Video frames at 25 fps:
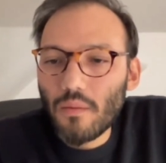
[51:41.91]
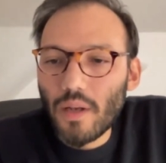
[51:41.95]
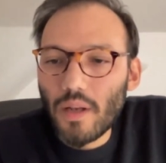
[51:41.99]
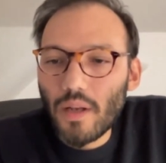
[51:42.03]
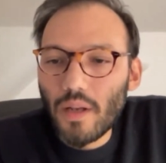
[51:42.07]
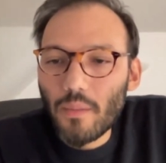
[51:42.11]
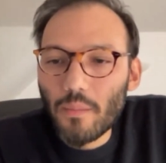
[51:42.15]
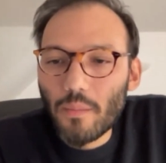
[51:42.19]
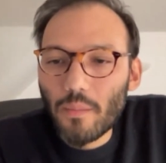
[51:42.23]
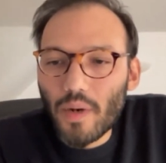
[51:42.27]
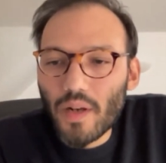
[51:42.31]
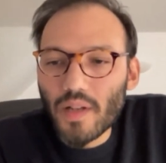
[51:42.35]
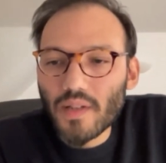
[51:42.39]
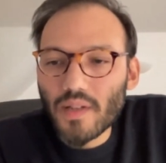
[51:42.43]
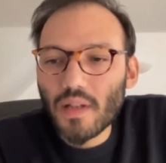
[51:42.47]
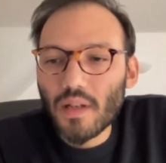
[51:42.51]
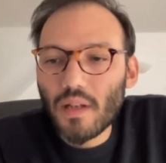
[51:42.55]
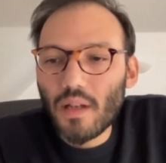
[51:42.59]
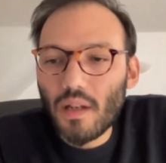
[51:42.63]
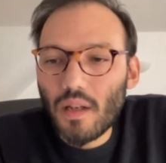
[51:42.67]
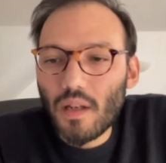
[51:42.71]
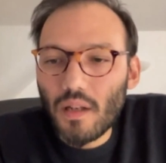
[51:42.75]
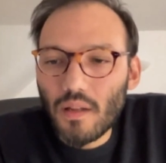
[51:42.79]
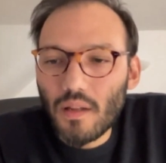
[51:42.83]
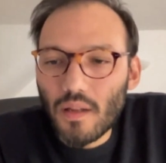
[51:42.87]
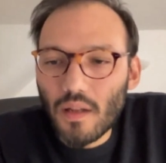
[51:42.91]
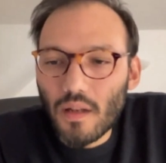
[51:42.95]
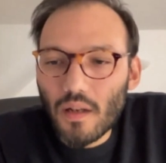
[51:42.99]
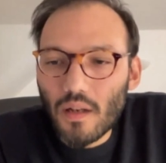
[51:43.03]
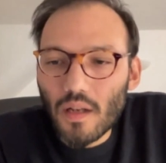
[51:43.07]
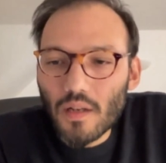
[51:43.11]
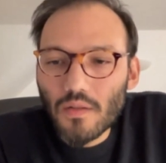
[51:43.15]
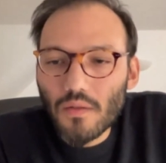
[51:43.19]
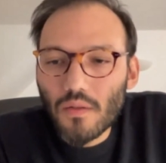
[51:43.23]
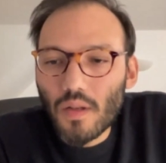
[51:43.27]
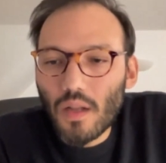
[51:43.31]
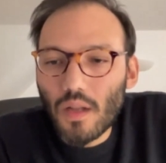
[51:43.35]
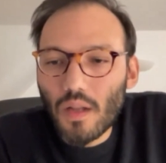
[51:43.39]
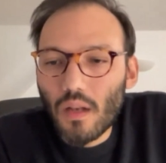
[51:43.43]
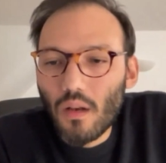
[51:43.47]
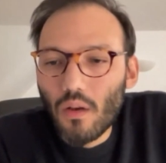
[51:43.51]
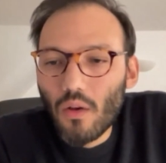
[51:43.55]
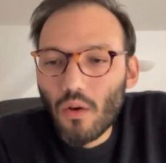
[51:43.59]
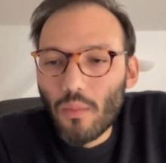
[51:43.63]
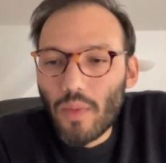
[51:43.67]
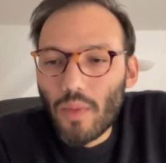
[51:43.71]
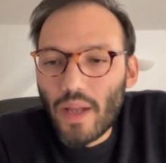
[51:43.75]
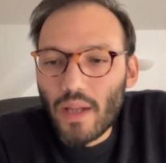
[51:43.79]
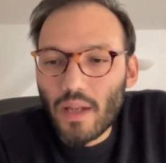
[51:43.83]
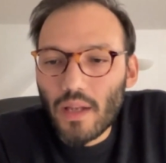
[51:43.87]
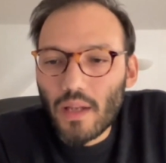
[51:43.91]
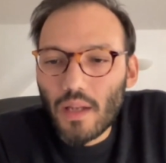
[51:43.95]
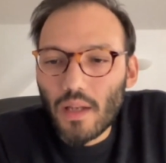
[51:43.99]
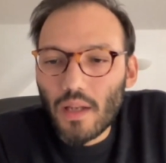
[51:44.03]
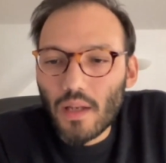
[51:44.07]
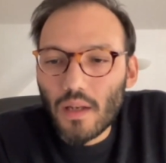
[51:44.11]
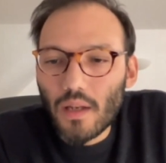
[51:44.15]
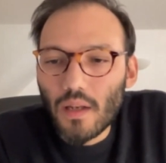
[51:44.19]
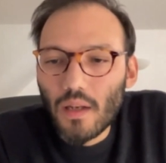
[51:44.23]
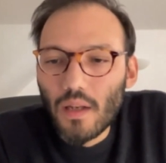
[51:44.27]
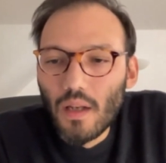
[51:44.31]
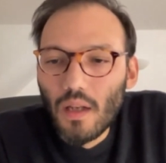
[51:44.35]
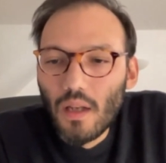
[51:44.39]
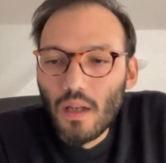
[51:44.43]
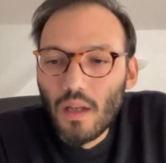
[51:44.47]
very present in international lawmaking.